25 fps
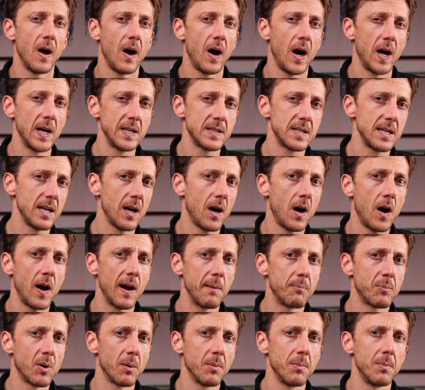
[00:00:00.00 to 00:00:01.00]
I see a
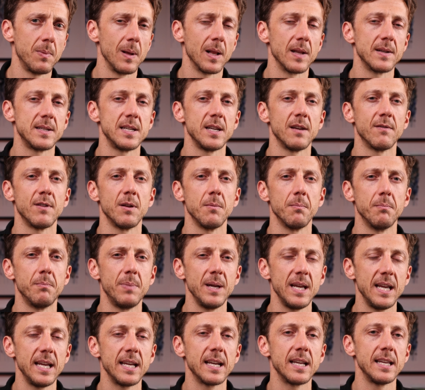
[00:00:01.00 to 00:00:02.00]
higher probability of it
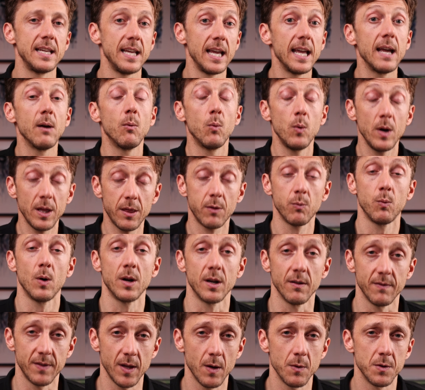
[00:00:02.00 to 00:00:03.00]
being a year with
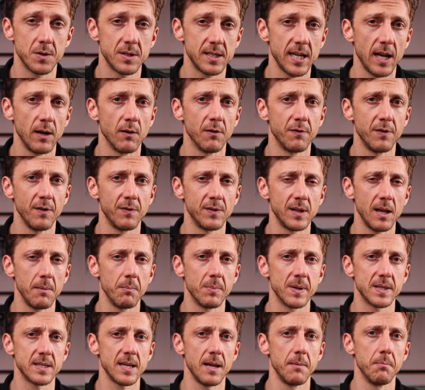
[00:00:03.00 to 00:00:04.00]
one of those 10 or
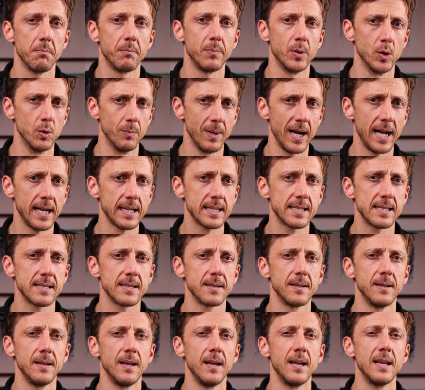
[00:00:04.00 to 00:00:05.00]
15% pullbacks,
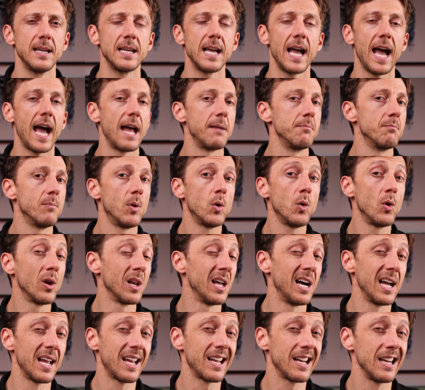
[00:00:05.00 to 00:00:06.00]
and more
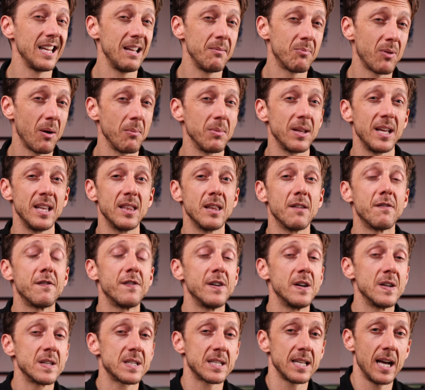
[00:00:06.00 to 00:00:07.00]
likely probably in the
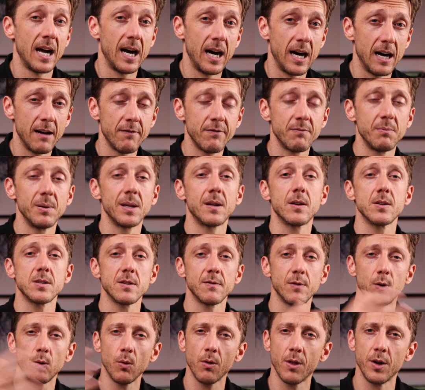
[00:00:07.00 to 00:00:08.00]
first half because
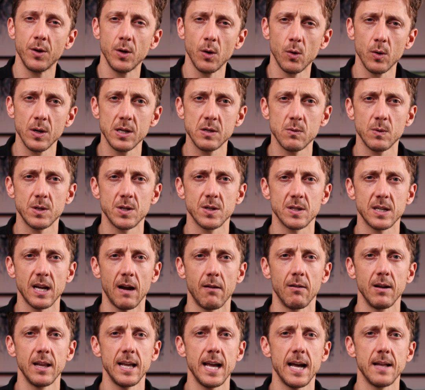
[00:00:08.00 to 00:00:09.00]
of all the noise which is
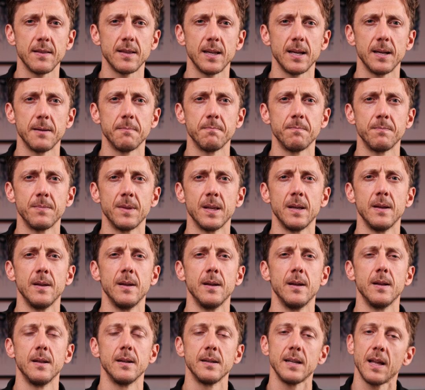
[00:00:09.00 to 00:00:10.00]
currently out there.
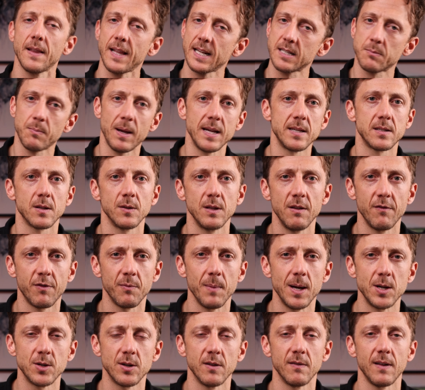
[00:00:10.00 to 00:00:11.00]
Now that's based on the
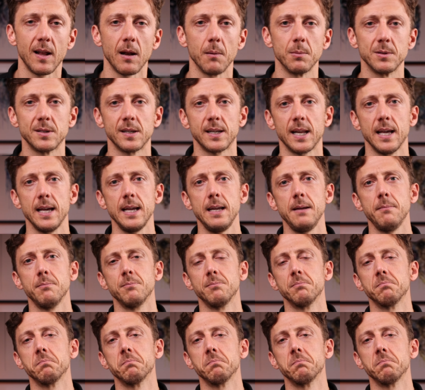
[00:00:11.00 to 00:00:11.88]
information available today.